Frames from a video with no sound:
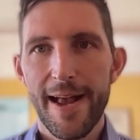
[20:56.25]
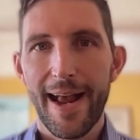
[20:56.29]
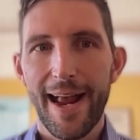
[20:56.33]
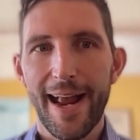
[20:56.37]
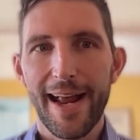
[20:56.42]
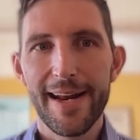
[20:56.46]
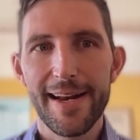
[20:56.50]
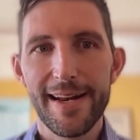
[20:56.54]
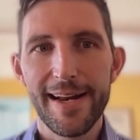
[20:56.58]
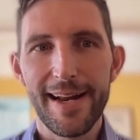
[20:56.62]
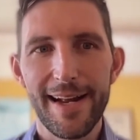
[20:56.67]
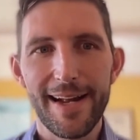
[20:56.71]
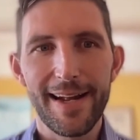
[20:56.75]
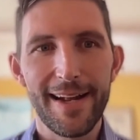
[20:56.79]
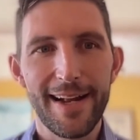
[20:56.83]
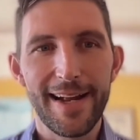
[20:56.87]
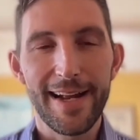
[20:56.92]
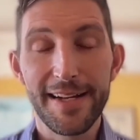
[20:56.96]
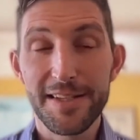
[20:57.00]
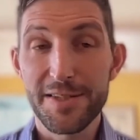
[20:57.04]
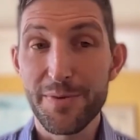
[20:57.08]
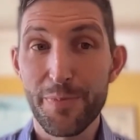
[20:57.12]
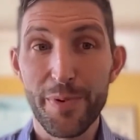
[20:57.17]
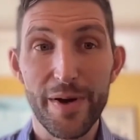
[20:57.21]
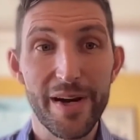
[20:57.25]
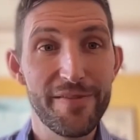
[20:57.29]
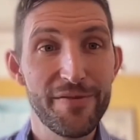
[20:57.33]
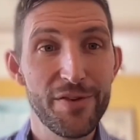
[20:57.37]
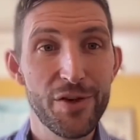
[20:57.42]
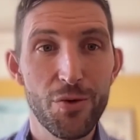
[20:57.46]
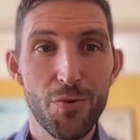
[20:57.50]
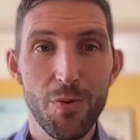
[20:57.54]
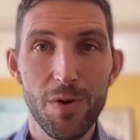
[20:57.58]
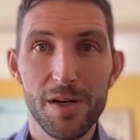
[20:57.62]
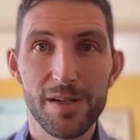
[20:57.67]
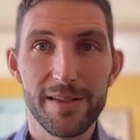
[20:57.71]
And it's a brave
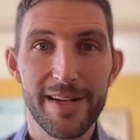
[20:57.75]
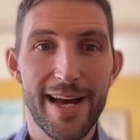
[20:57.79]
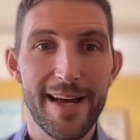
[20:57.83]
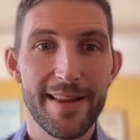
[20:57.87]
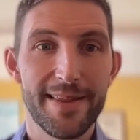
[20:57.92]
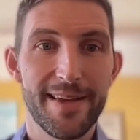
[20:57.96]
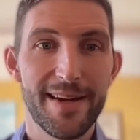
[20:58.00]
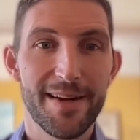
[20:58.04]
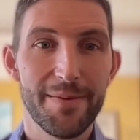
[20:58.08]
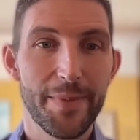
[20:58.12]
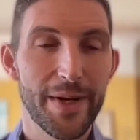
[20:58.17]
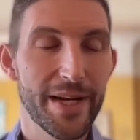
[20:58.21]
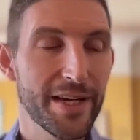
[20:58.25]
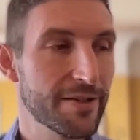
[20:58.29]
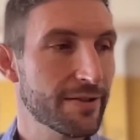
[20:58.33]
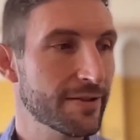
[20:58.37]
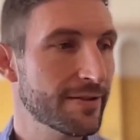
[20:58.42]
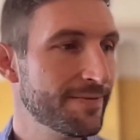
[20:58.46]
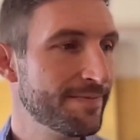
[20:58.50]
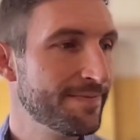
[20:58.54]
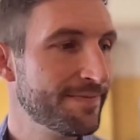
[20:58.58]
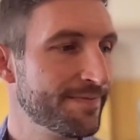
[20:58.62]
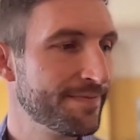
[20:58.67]
new world out there, Michael.